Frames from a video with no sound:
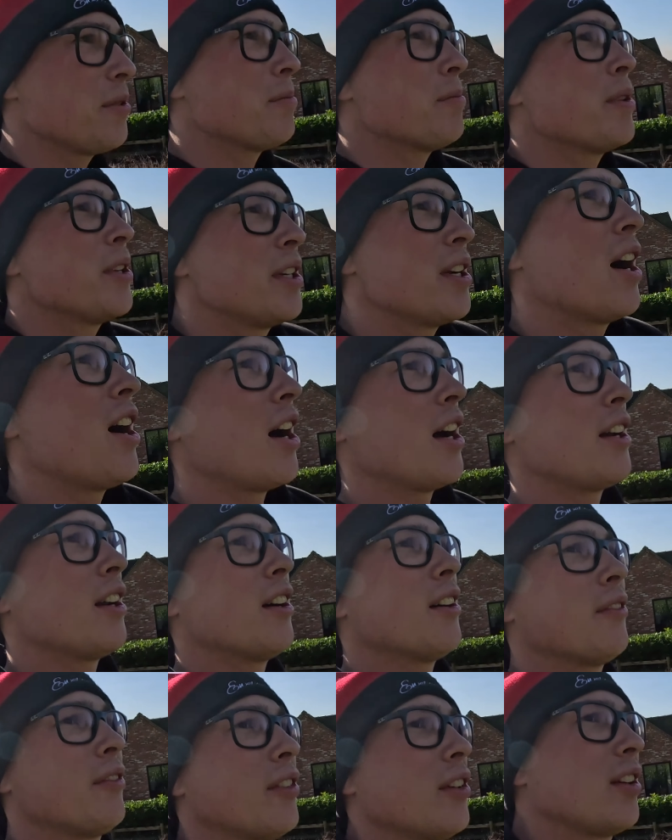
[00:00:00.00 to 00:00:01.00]
number 9
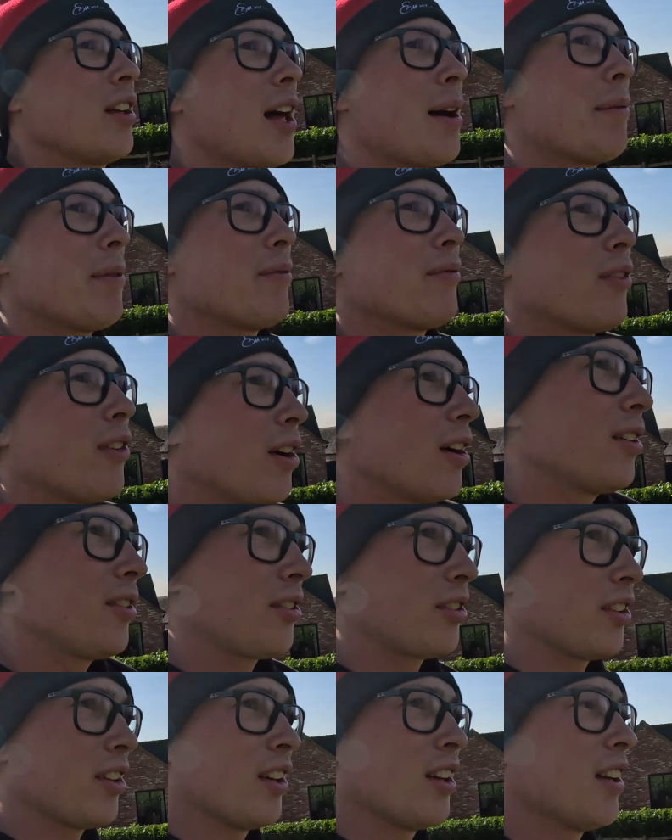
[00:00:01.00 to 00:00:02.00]
of the lambing
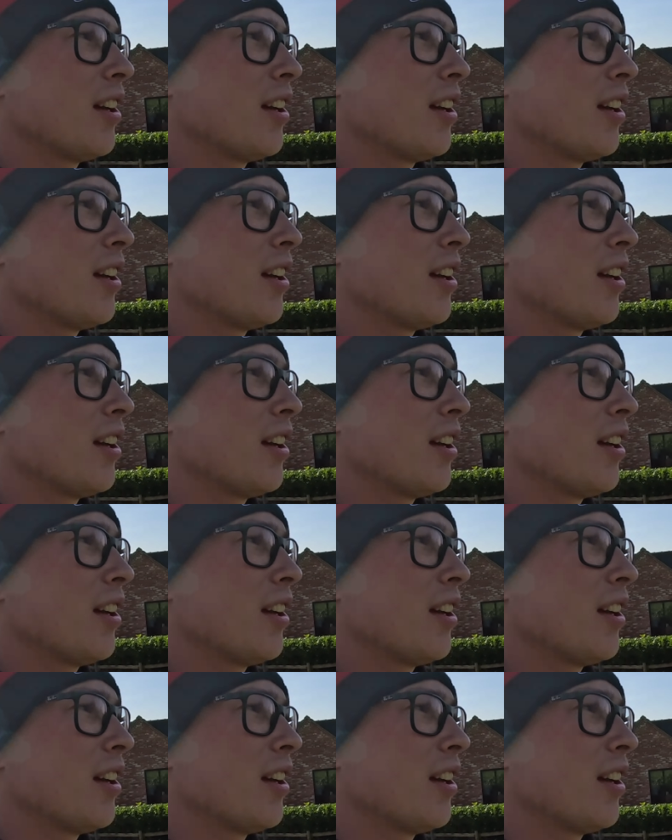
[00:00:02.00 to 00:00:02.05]
vlogs,